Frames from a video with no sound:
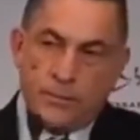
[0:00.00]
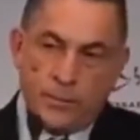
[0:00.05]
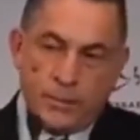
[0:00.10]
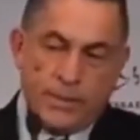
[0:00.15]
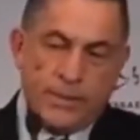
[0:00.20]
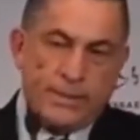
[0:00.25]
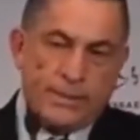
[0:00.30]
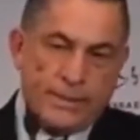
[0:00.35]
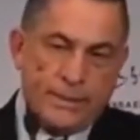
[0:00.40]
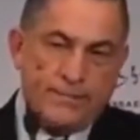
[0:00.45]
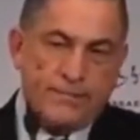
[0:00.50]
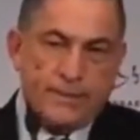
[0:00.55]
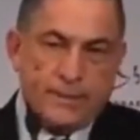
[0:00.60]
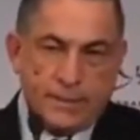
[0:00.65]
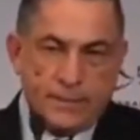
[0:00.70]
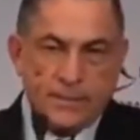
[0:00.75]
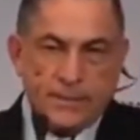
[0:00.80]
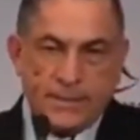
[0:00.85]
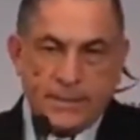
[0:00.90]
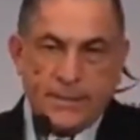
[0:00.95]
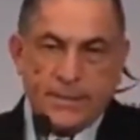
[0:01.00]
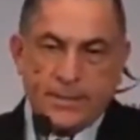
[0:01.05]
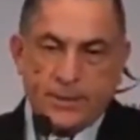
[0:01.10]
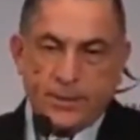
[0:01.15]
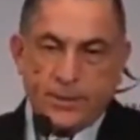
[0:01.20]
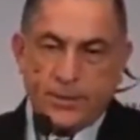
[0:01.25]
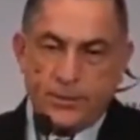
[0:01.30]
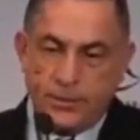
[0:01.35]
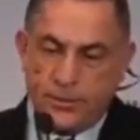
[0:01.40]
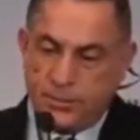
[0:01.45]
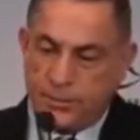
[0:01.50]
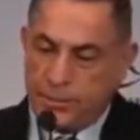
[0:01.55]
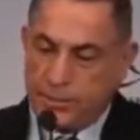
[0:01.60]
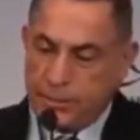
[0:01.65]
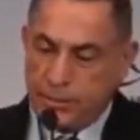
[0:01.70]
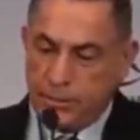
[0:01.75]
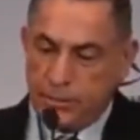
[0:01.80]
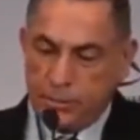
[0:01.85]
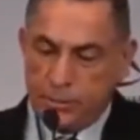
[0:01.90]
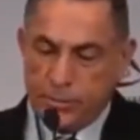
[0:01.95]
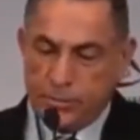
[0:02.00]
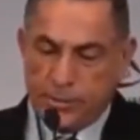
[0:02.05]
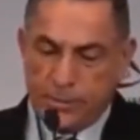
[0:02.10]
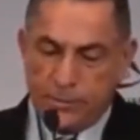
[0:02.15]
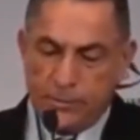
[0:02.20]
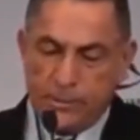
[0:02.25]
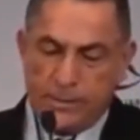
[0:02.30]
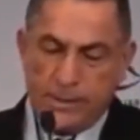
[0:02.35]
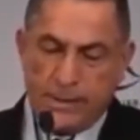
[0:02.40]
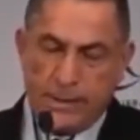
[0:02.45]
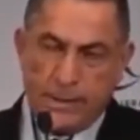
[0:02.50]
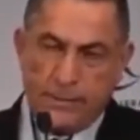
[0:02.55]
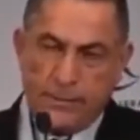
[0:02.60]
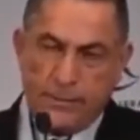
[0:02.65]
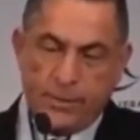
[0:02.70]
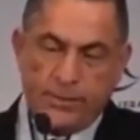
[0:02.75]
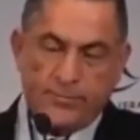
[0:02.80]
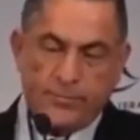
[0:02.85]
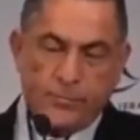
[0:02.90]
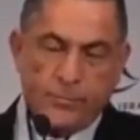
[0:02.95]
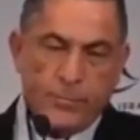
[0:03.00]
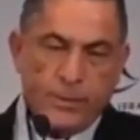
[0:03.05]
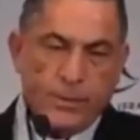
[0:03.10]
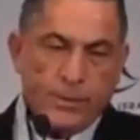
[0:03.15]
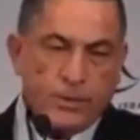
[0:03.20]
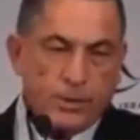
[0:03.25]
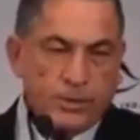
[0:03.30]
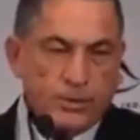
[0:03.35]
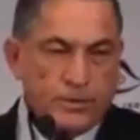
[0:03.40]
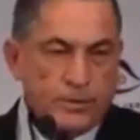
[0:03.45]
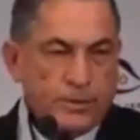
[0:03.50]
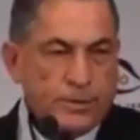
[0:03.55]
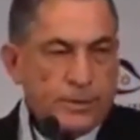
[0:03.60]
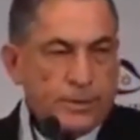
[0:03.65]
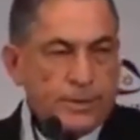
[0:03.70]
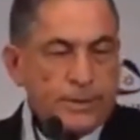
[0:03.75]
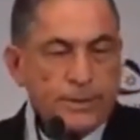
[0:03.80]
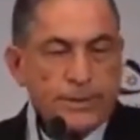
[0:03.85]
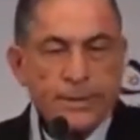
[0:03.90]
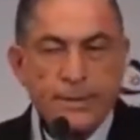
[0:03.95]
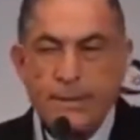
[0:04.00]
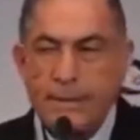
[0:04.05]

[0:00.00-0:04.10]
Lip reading: When I say victimization, it goes without saying we have to mention the